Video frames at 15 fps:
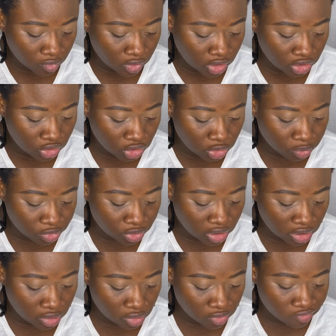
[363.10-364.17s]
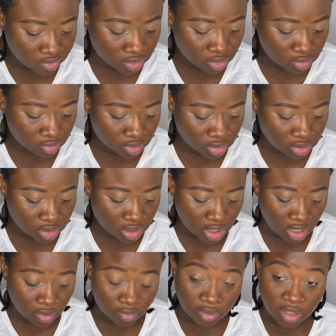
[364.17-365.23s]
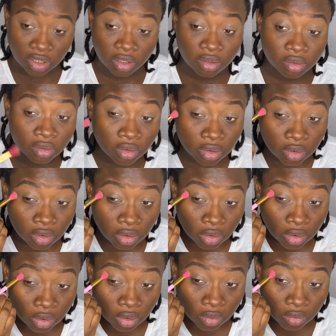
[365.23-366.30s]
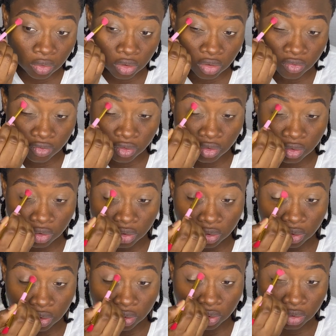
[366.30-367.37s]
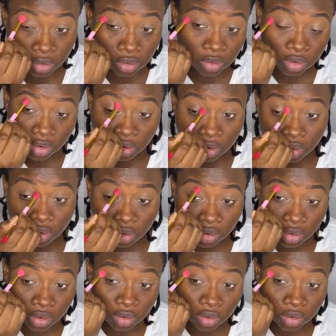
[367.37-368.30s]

Let's just put that all over the face, see how that works for us.